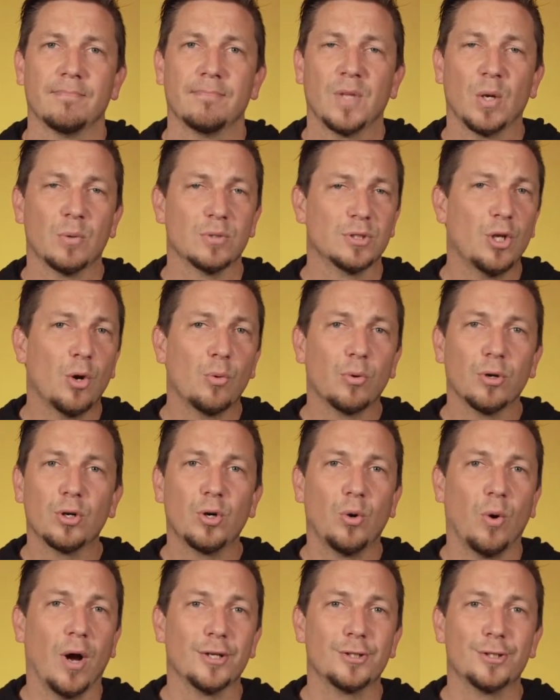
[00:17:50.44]
There was no real
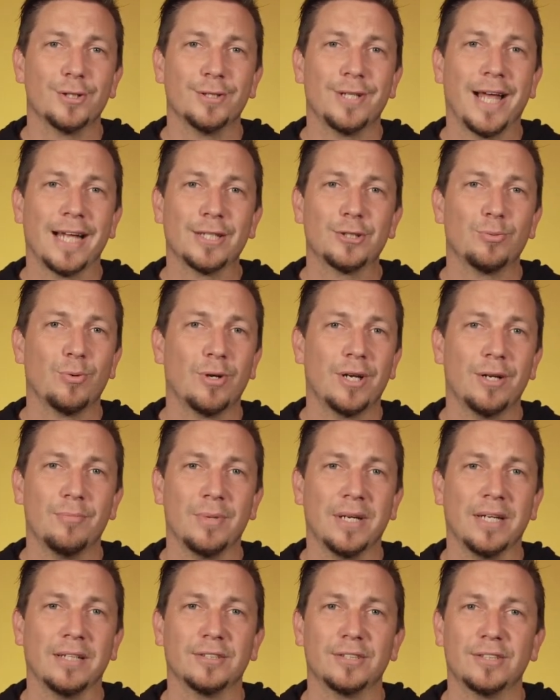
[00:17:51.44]
question. That's what it
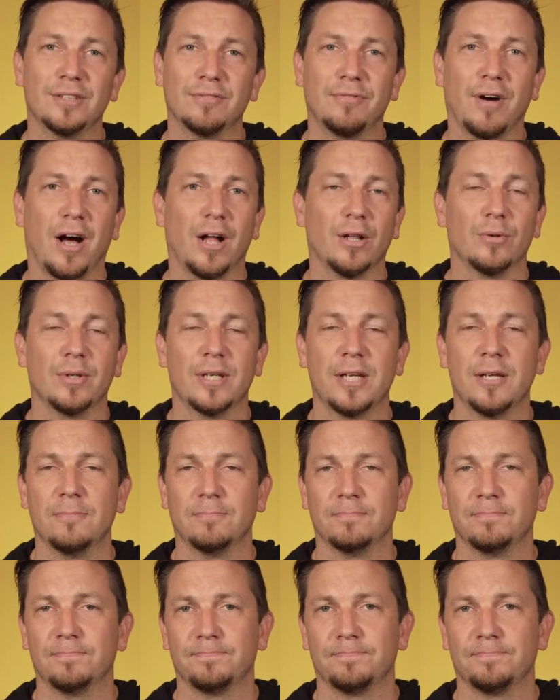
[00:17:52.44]
means to follow him.